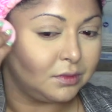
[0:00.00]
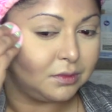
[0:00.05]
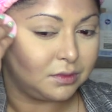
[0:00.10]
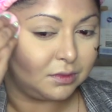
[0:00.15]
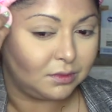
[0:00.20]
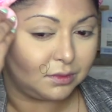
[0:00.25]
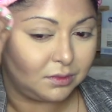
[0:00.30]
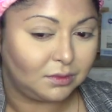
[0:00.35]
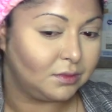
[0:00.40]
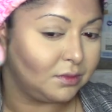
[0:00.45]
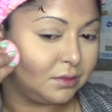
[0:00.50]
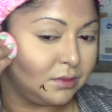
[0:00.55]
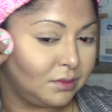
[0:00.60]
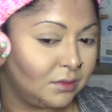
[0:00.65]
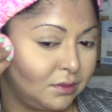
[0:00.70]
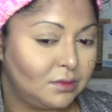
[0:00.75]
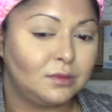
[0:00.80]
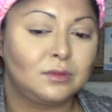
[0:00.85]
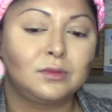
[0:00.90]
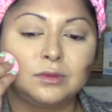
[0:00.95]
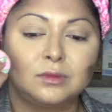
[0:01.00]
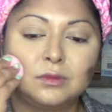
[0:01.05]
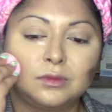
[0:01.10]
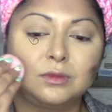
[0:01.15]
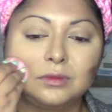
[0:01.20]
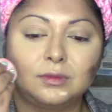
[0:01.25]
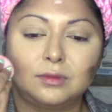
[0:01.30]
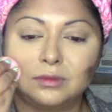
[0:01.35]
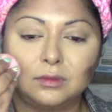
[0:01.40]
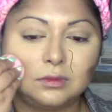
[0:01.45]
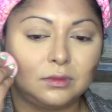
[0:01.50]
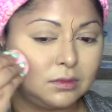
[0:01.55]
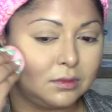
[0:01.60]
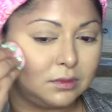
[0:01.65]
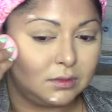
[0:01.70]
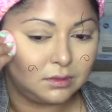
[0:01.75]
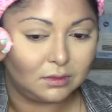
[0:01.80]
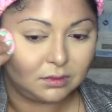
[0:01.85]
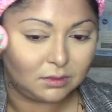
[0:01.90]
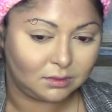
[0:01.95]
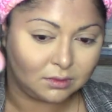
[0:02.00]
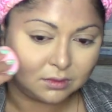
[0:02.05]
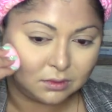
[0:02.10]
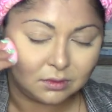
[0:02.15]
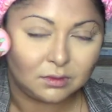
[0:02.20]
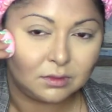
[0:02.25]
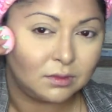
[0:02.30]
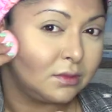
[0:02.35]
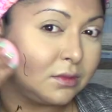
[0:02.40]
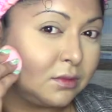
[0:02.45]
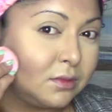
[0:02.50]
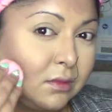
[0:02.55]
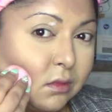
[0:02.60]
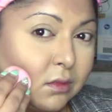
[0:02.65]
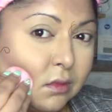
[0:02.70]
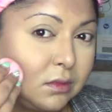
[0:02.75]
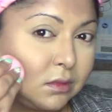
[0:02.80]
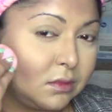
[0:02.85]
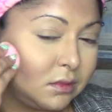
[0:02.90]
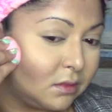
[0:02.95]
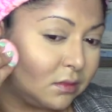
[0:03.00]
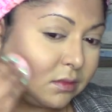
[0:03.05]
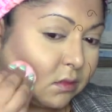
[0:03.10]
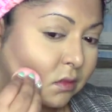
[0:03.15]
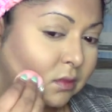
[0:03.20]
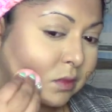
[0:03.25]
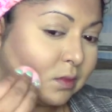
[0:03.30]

Nothing is said.